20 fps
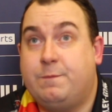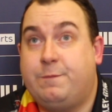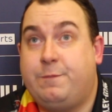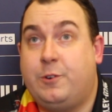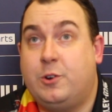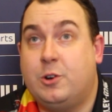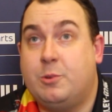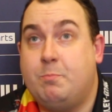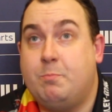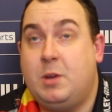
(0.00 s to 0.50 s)

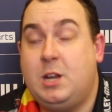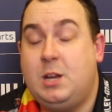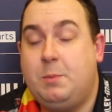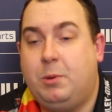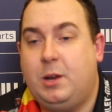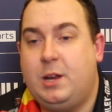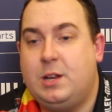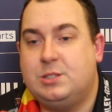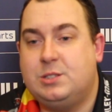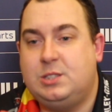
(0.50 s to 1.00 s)
For many
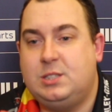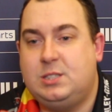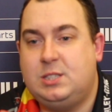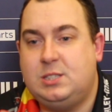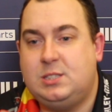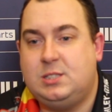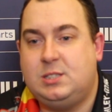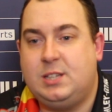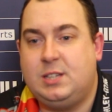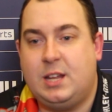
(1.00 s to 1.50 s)
players, this
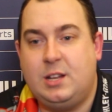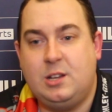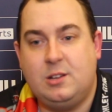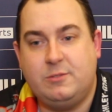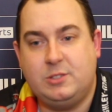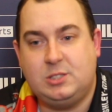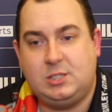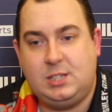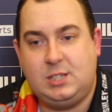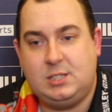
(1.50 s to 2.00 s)
is the end
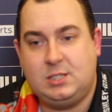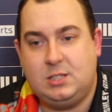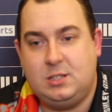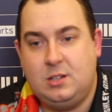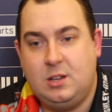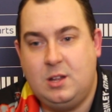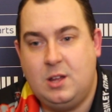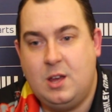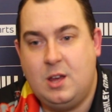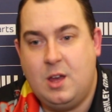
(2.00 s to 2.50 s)
of a
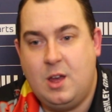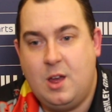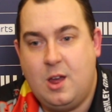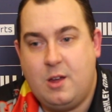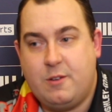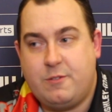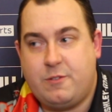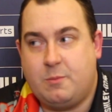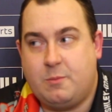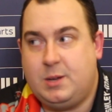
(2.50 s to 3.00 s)
season.
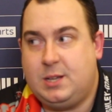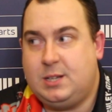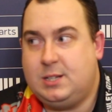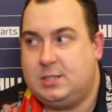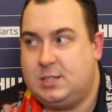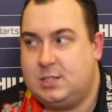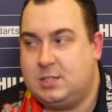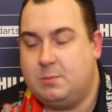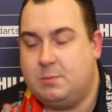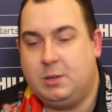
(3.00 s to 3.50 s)
For me,
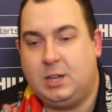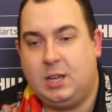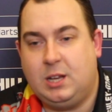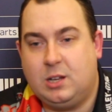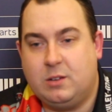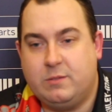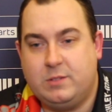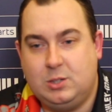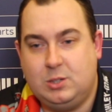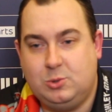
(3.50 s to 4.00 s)
this is the
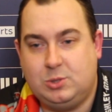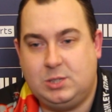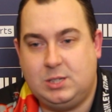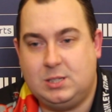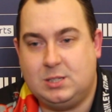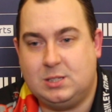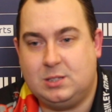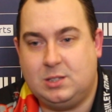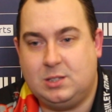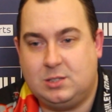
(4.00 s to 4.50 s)
beginning of a new
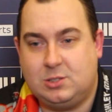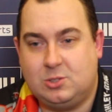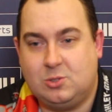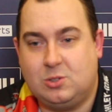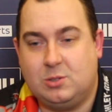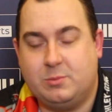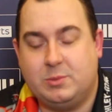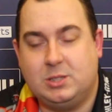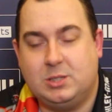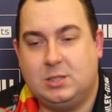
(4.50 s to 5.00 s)
season, this
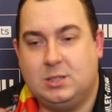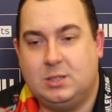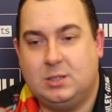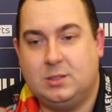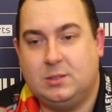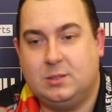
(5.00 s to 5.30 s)
tournament.